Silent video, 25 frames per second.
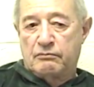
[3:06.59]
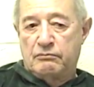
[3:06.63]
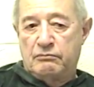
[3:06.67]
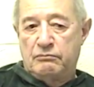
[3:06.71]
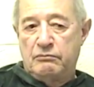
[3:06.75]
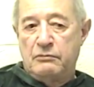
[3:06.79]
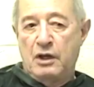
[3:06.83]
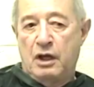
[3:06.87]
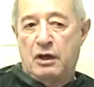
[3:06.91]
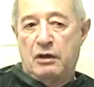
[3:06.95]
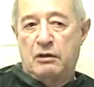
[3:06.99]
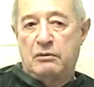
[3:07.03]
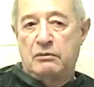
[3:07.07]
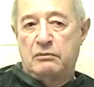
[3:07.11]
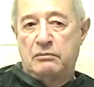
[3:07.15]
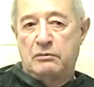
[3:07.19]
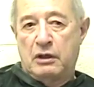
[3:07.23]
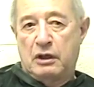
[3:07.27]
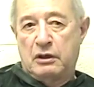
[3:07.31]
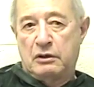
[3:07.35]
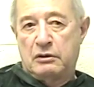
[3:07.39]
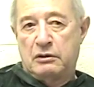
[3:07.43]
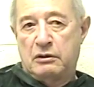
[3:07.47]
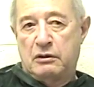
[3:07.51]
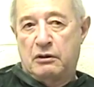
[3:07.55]
No,
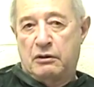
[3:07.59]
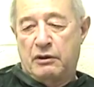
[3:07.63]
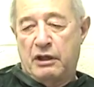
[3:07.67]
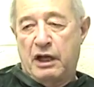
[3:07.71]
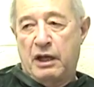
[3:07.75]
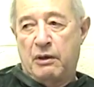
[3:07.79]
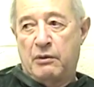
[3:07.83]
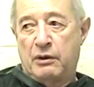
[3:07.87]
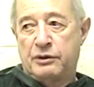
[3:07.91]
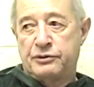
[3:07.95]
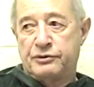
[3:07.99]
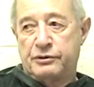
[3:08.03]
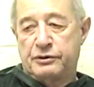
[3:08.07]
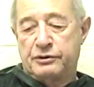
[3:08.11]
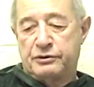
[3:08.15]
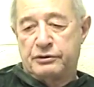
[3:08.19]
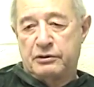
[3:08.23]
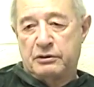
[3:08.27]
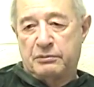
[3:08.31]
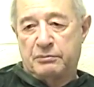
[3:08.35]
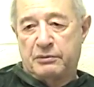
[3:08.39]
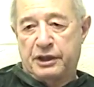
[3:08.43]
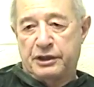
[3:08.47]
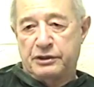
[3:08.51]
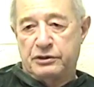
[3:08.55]
that wasn't
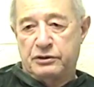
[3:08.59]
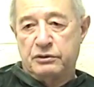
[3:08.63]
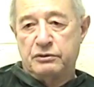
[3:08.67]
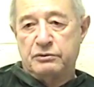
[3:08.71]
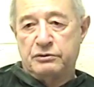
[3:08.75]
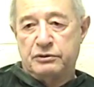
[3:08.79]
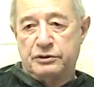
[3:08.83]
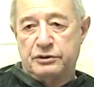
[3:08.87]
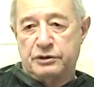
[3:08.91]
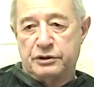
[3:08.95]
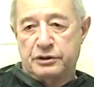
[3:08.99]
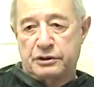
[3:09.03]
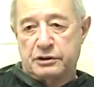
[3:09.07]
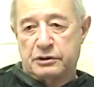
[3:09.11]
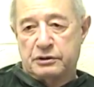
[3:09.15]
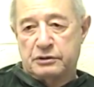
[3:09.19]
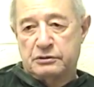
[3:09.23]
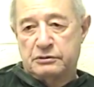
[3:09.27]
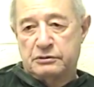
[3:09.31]
until my junior year.